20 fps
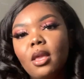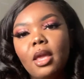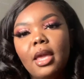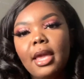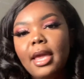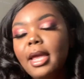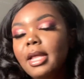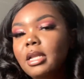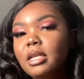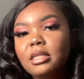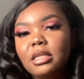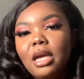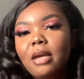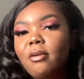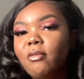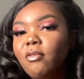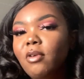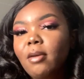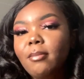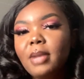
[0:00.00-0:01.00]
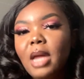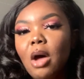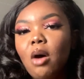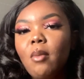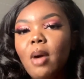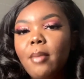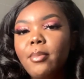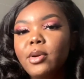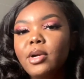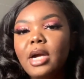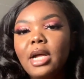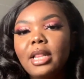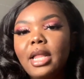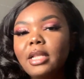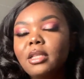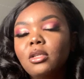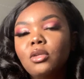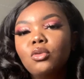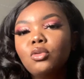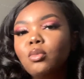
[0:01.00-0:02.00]
anytime, even if I'm not on my period, I
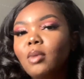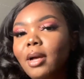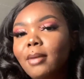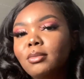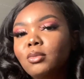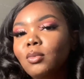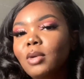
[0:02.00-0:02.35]
like to use wipes.